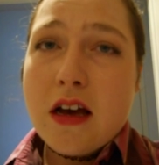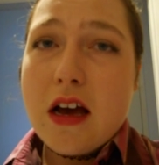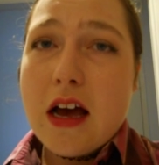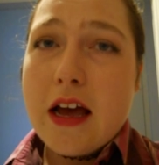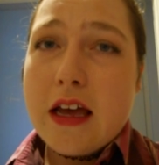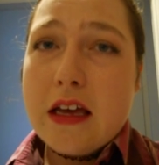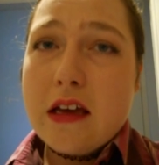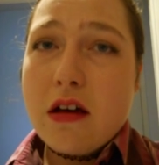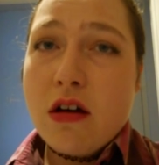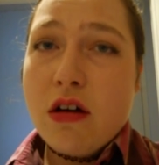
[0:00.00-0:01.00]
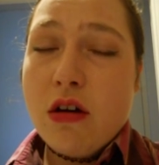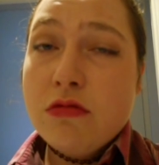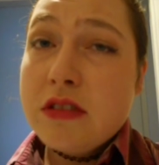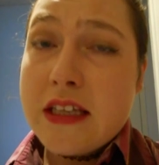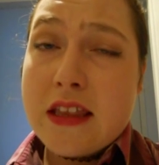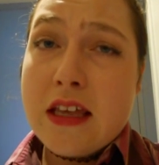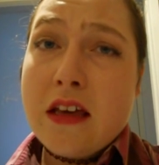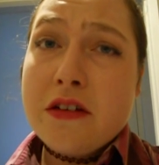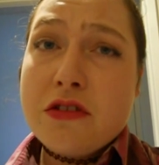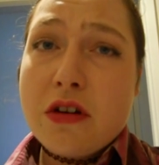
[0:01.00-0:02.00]
I only
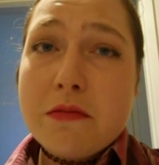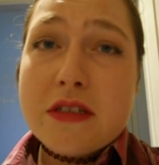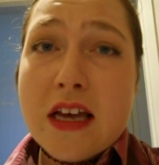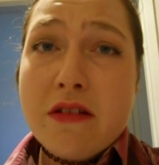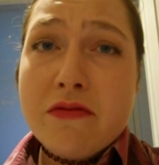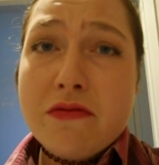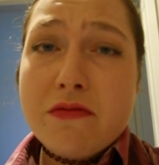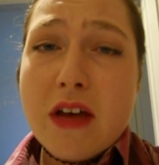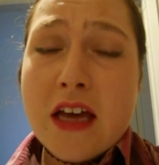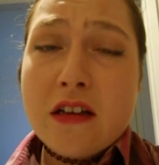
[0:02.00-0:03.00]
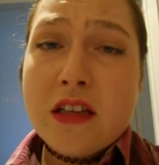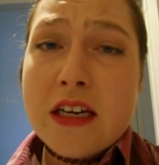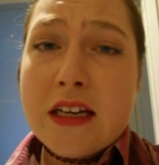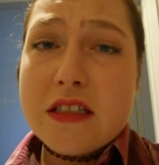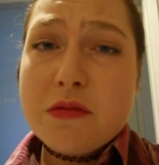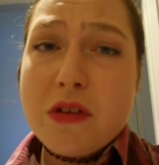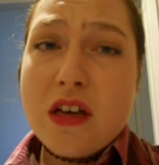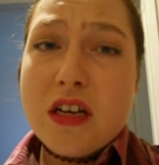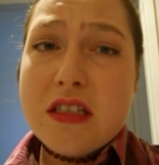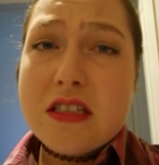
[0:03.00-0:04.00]
think in terms of analytics
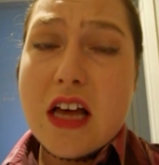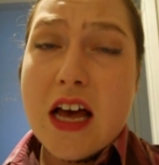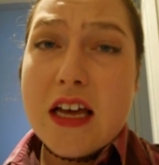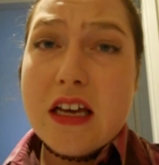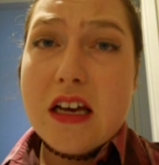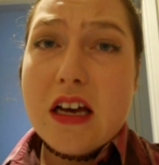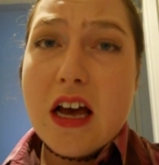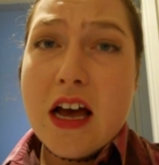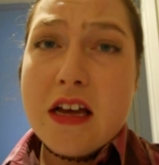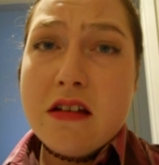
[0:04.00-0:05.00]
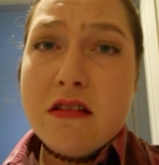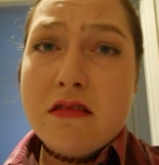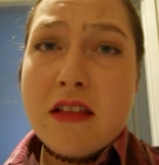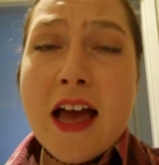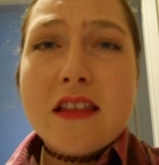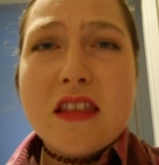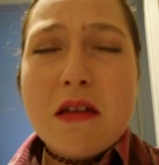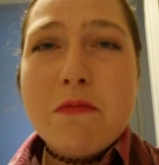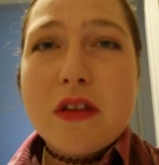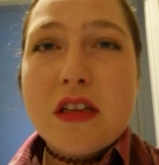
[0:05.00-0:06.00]
because I lack the
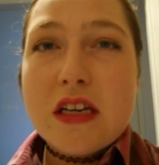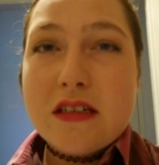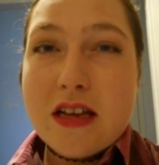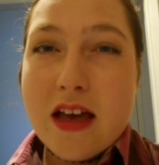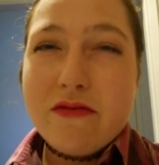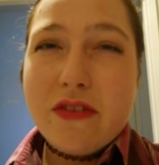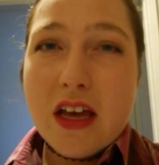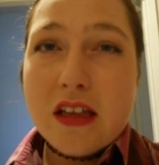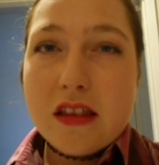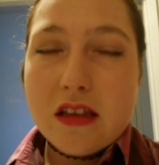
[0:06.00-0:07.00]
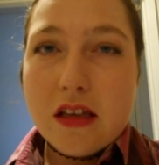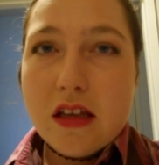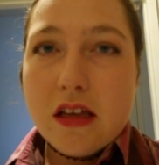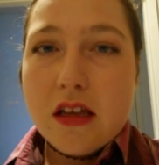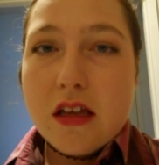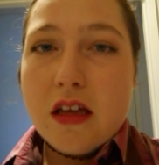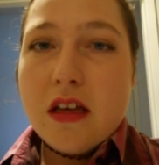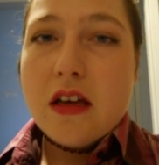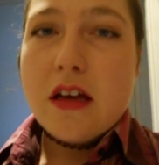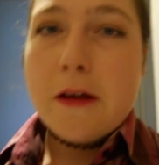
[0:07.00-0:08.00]
ability to have faith.
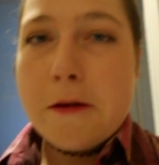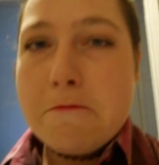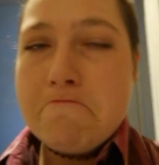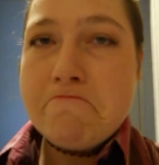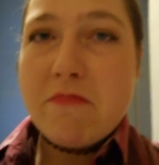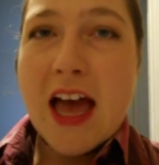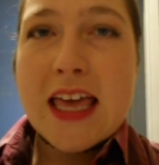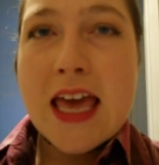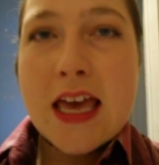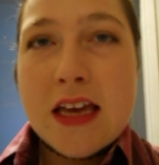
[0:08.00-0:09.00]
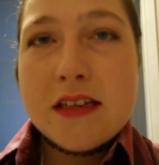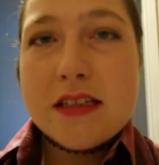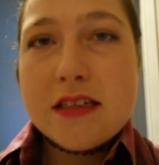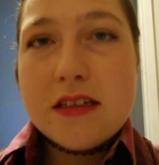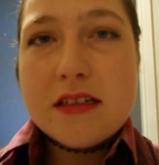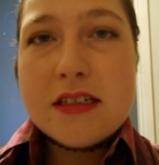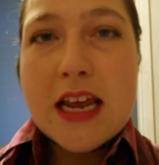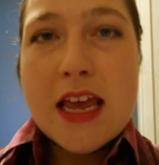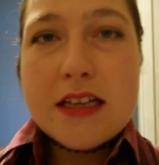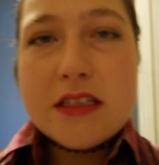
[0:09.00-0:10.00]
I can't
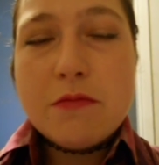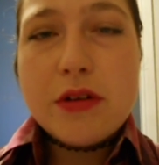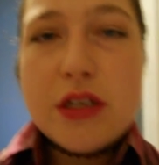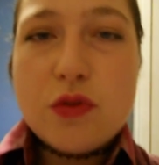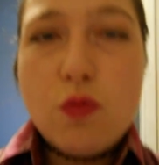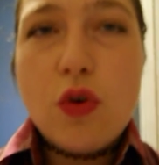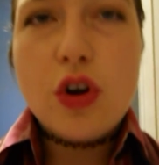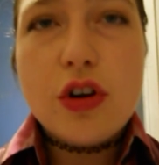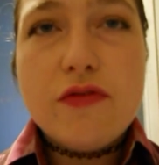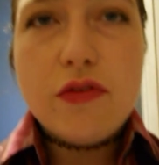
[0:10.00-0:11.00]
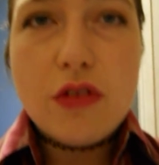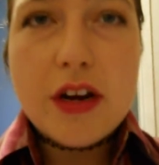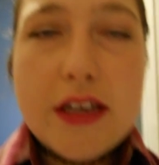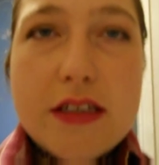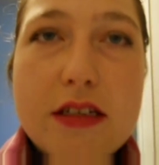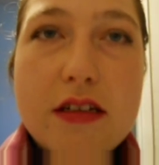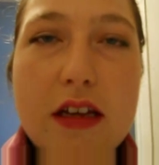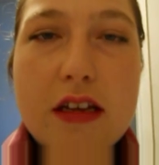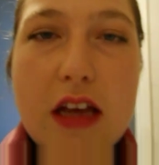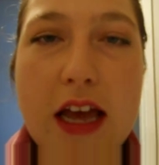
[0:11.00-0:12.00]
take somebody's word for it.
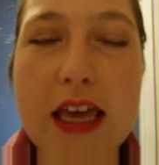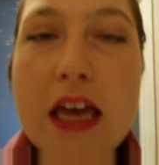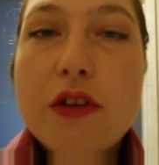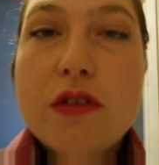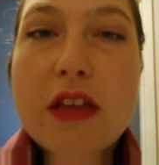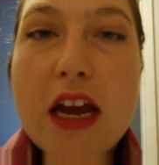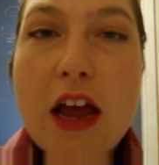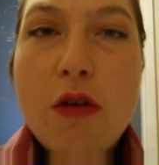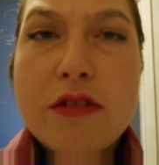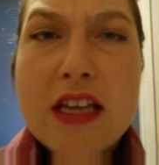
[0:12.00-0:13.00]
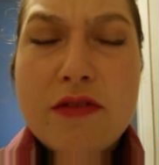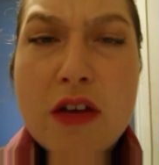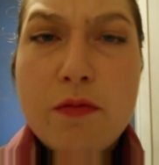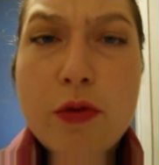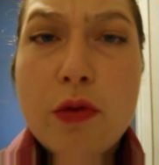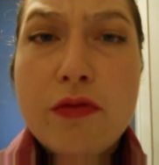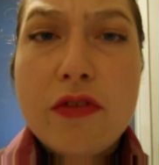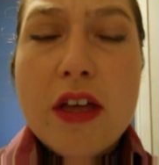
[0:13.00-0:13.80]
I can't do that. I always have to have proof.